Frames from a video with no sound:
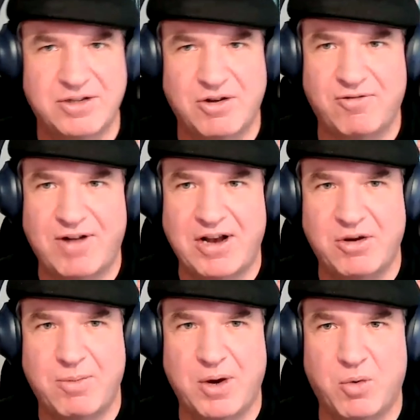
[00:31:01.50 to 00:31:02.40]
don't value
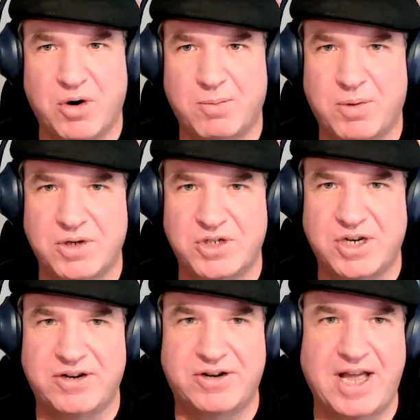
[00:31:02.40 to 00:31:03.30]
my work
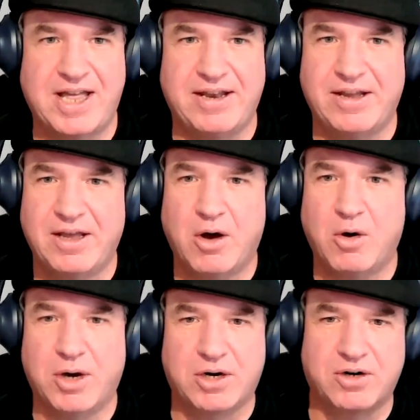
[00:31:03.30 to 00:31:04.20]
bullshit. And
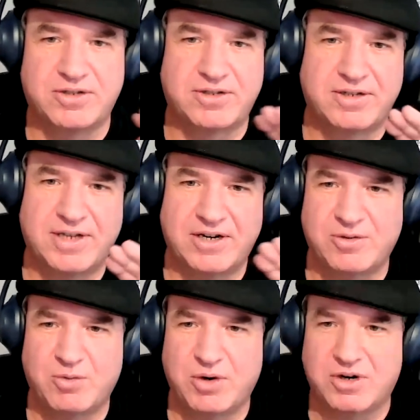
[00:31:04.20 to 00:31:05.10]
I cursed. There's
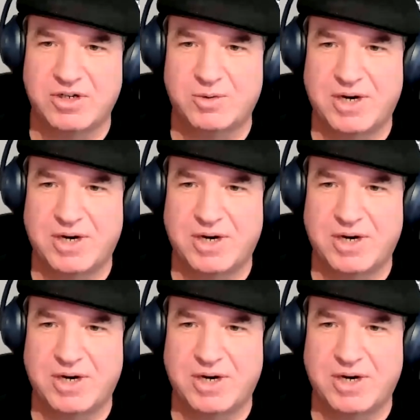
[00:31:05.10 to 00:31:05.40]
the one curse for